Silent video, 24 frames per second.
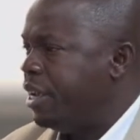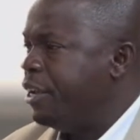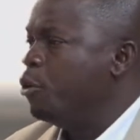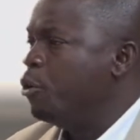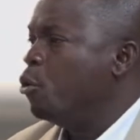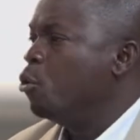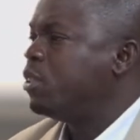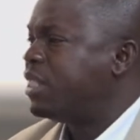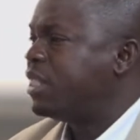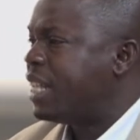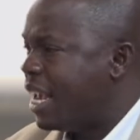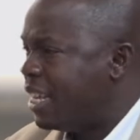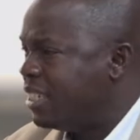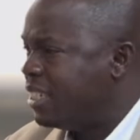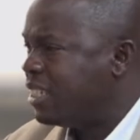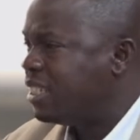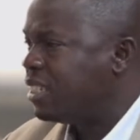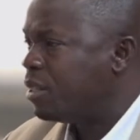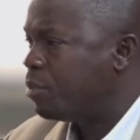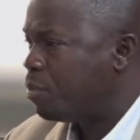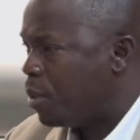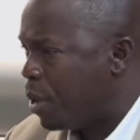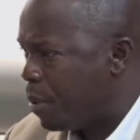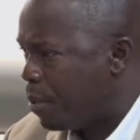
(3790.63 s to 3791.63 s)

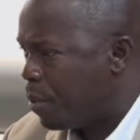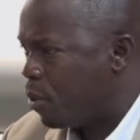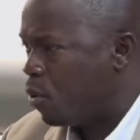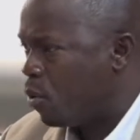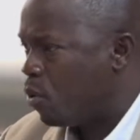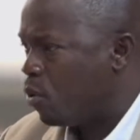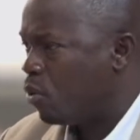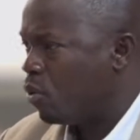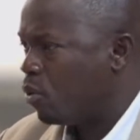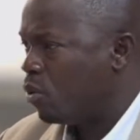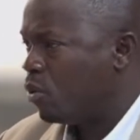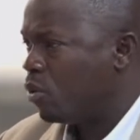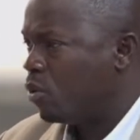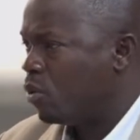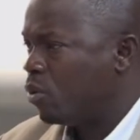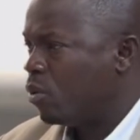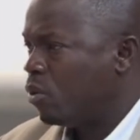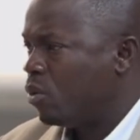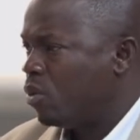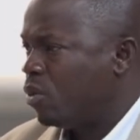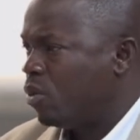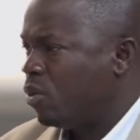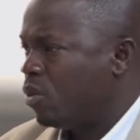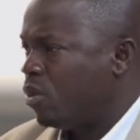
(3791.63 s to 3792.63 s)
Innocent people.
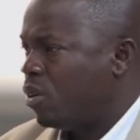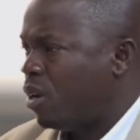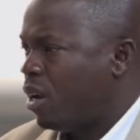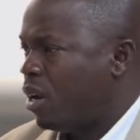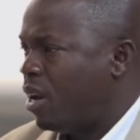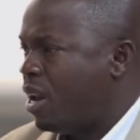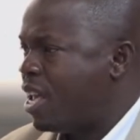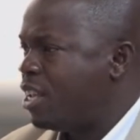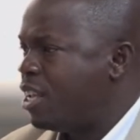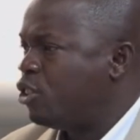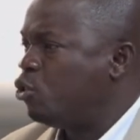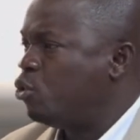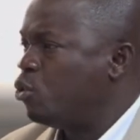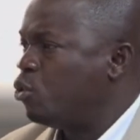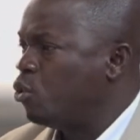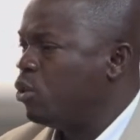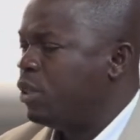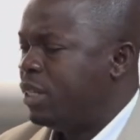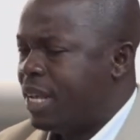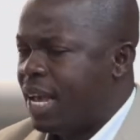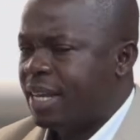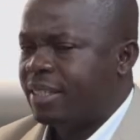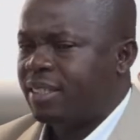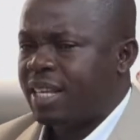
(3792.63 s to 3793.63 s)
Let's do,
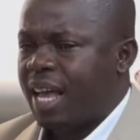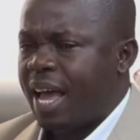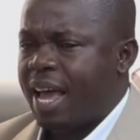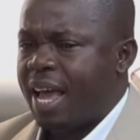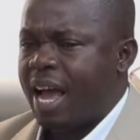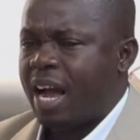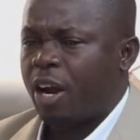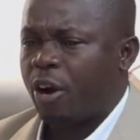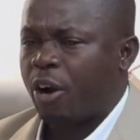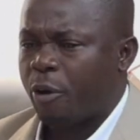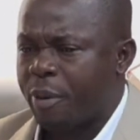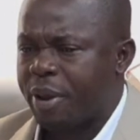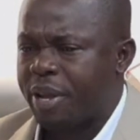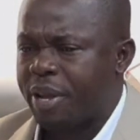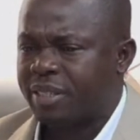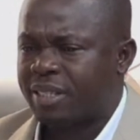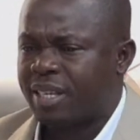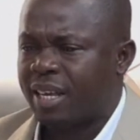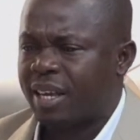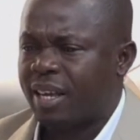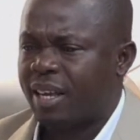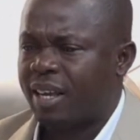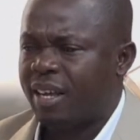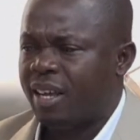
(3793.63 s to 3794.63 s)
yes, I agree,
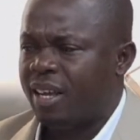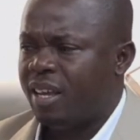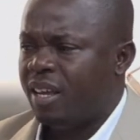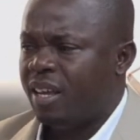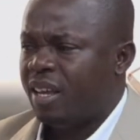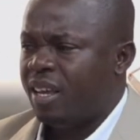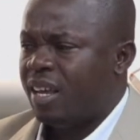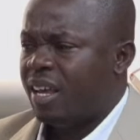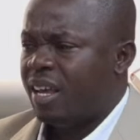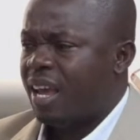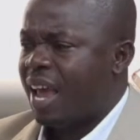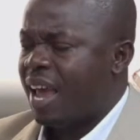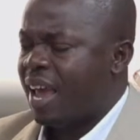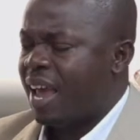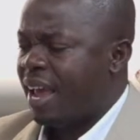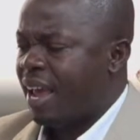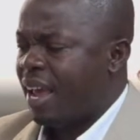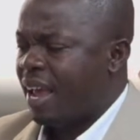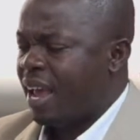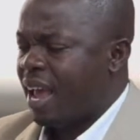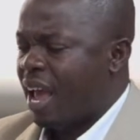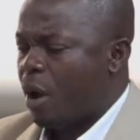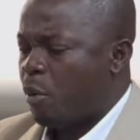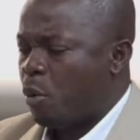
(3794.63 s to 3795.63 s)

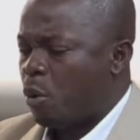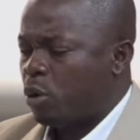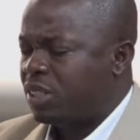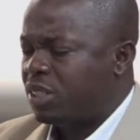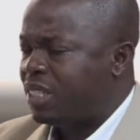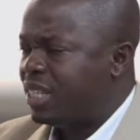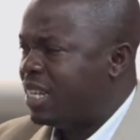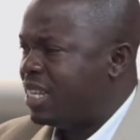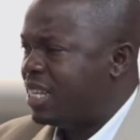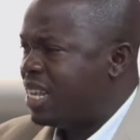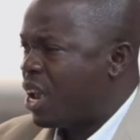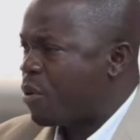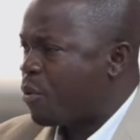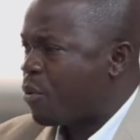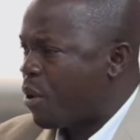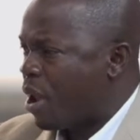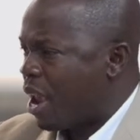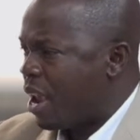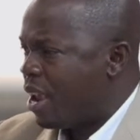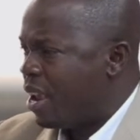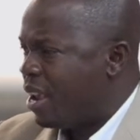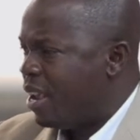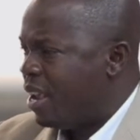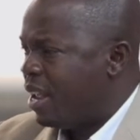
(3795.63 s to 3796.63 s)
I was
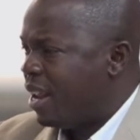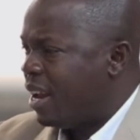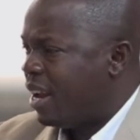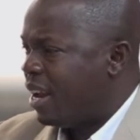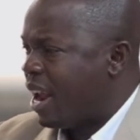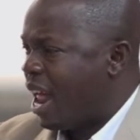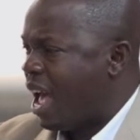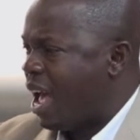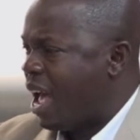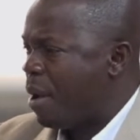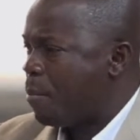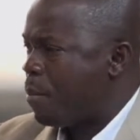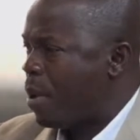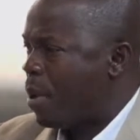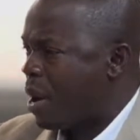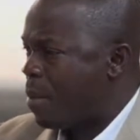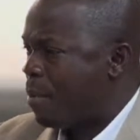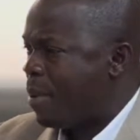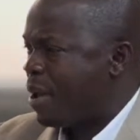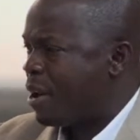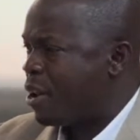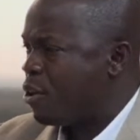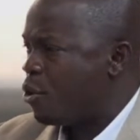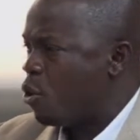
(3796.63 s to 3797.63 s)
here, not
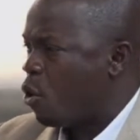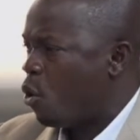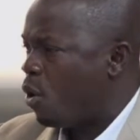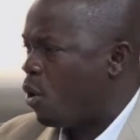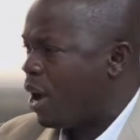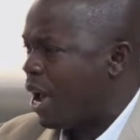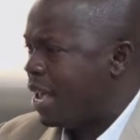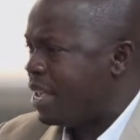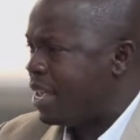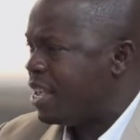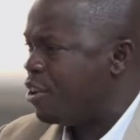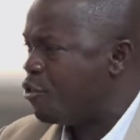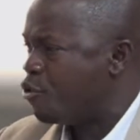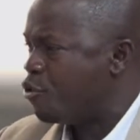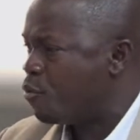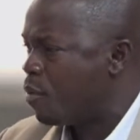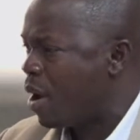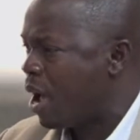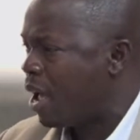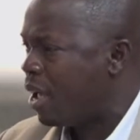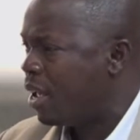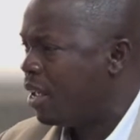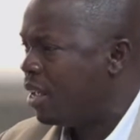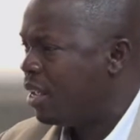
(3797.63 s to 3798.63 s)
Perpere yo,
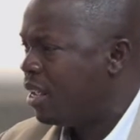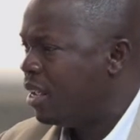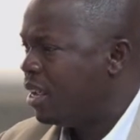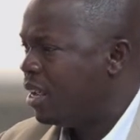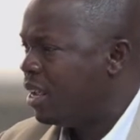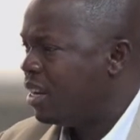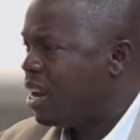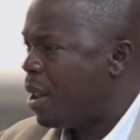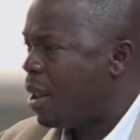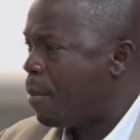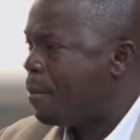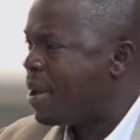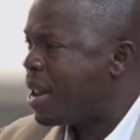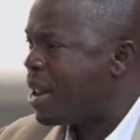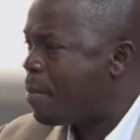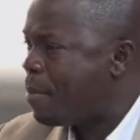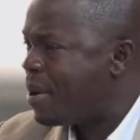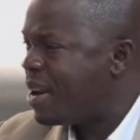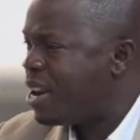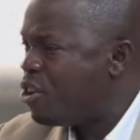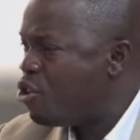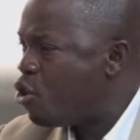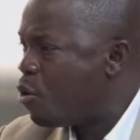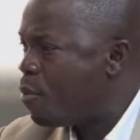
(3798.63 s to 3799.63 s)
Juma. The
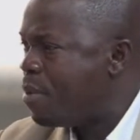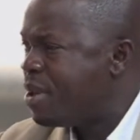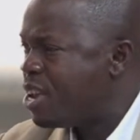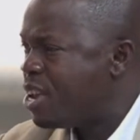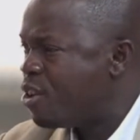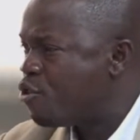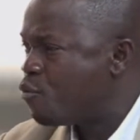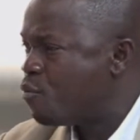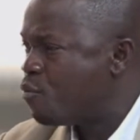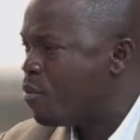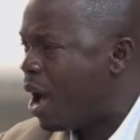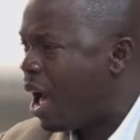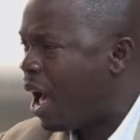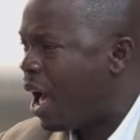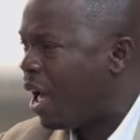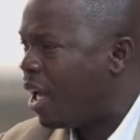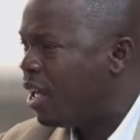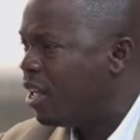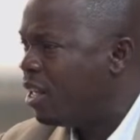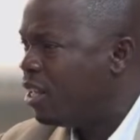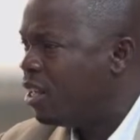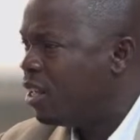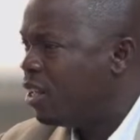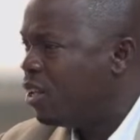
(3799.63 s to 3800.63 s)
Perpere yo be Juma.
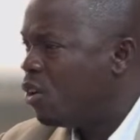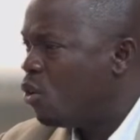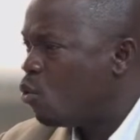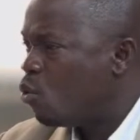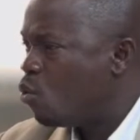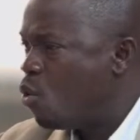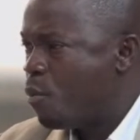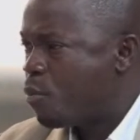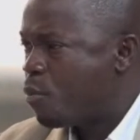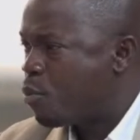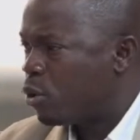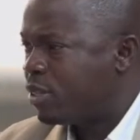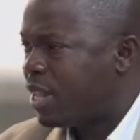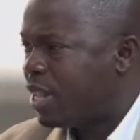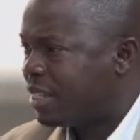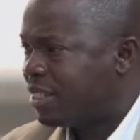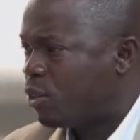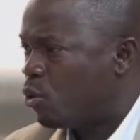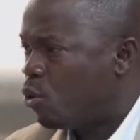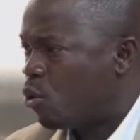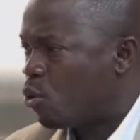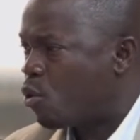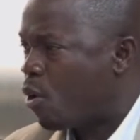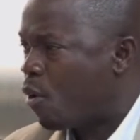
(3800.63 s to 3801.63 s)
Won't protect
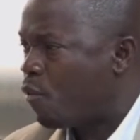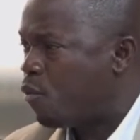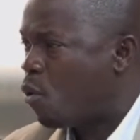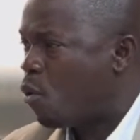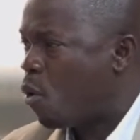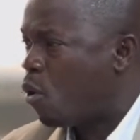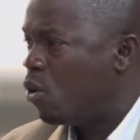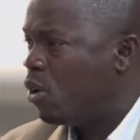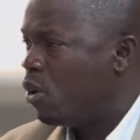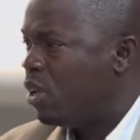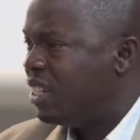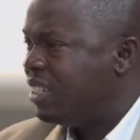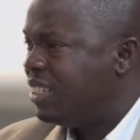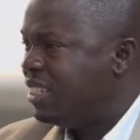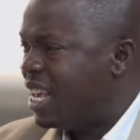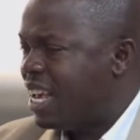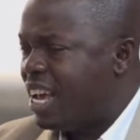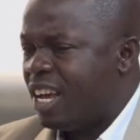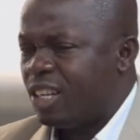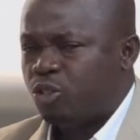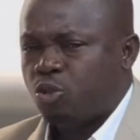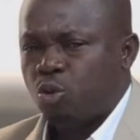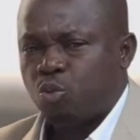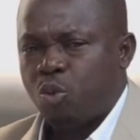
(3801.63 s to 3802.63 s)
your crop for.
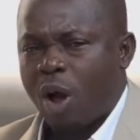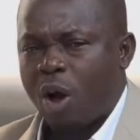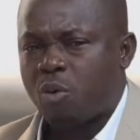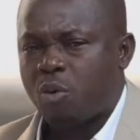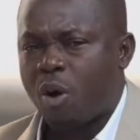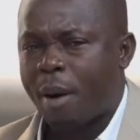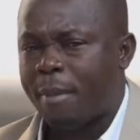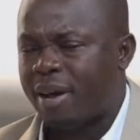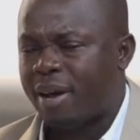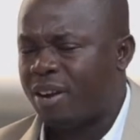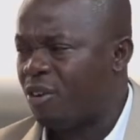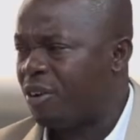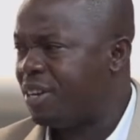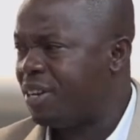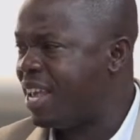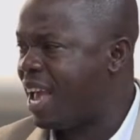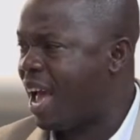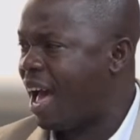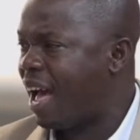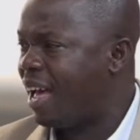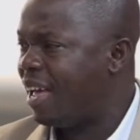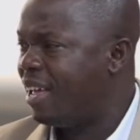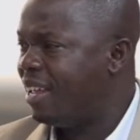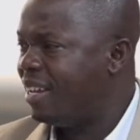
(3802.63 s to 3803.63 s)
Yeah, to come come on
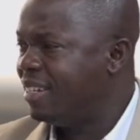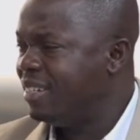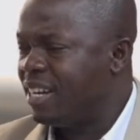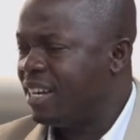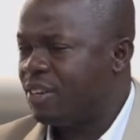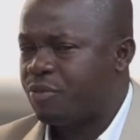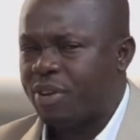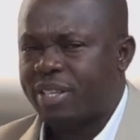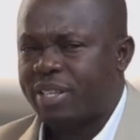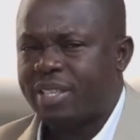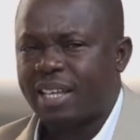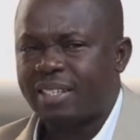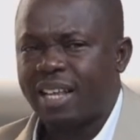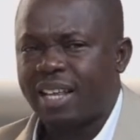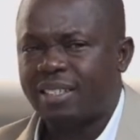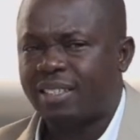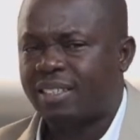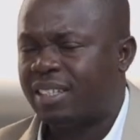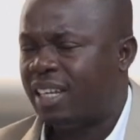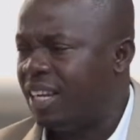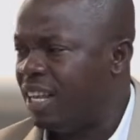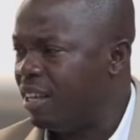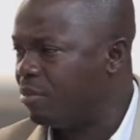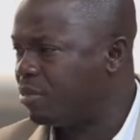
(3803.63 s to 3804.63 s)
here. They treat us as
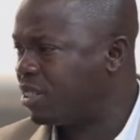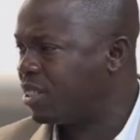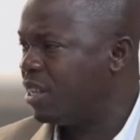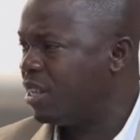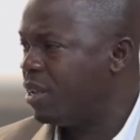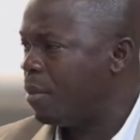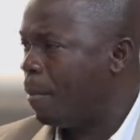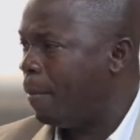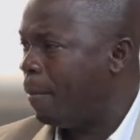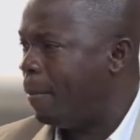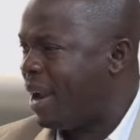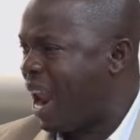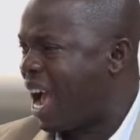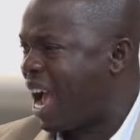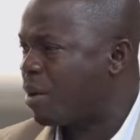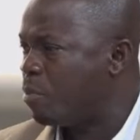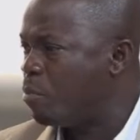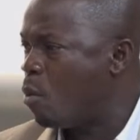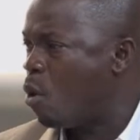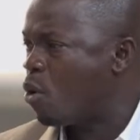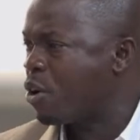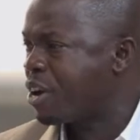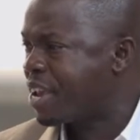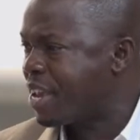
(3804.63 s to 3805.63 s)
slaves, black
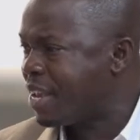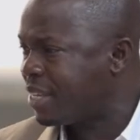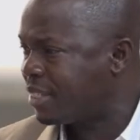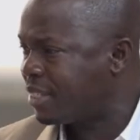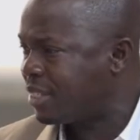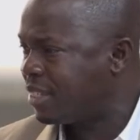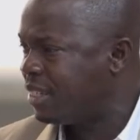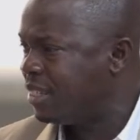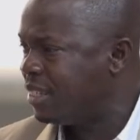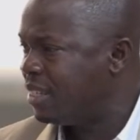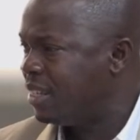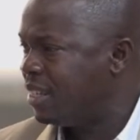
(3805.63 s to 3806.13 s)
monkeys.